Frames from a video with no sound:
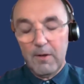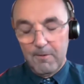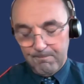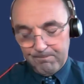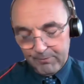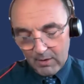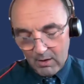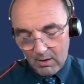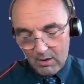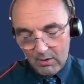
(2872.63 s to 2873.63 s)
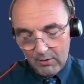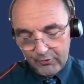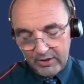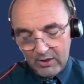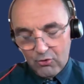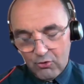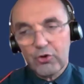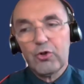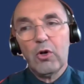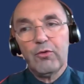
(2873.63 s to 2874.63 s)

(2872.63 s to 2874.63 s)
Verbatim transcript: Um, for the inclusion